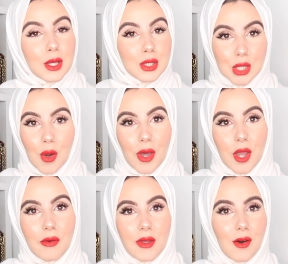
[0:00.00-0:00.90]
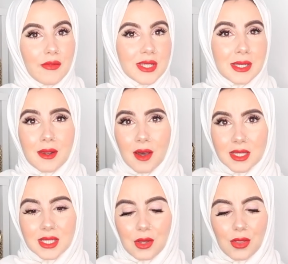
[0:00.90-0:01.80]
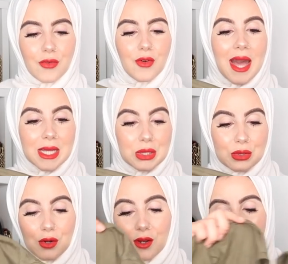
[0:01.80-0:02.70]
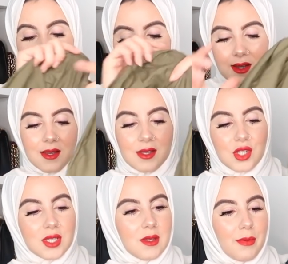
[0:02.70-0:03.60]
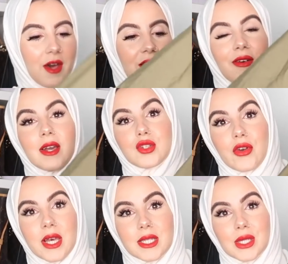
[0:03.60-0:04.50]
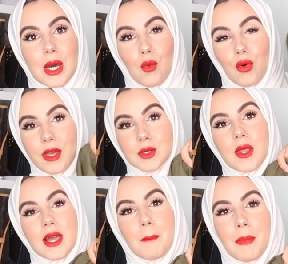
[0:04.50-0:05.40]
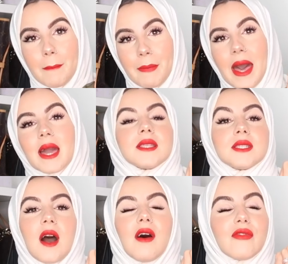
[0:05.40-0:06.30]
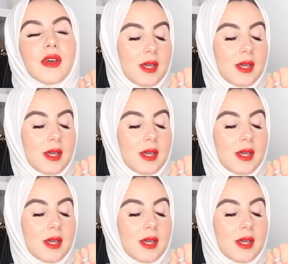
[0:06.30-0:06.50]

So airy, obviously not see-through at all, just the perfect dress. So I wore this with like a bum bag and stuff,